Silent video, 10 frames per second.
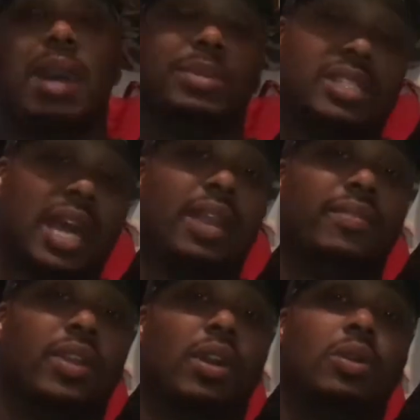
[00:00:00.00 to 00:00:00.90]
I'm excited
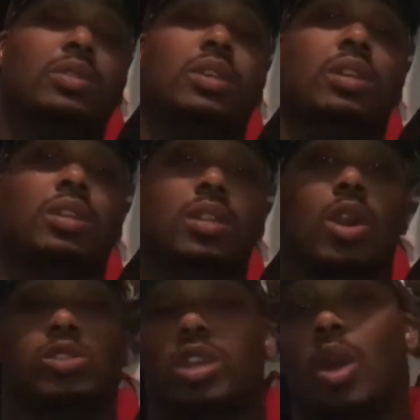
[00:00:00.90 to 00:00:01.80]
for those.
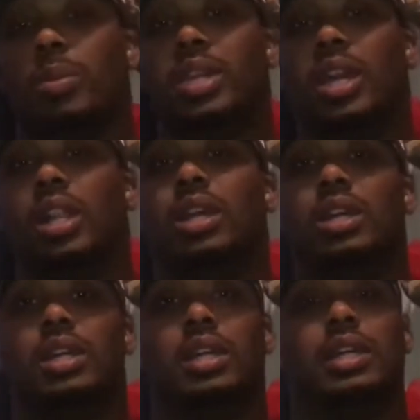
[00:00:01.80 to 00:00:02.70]
Those are going to be killer.
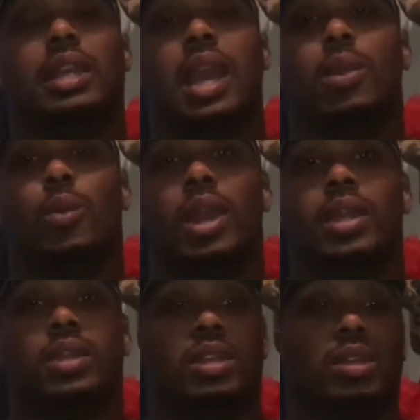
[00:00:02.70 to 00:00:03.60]
Can't
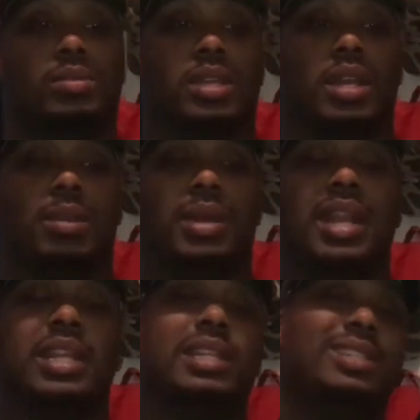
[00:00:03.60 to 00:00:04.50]
wait, you know what I'm saying? But I
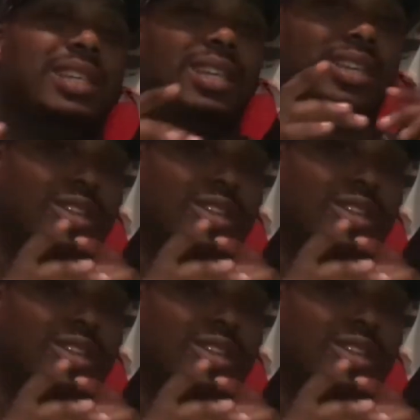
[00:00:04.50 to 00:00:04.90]
need to see,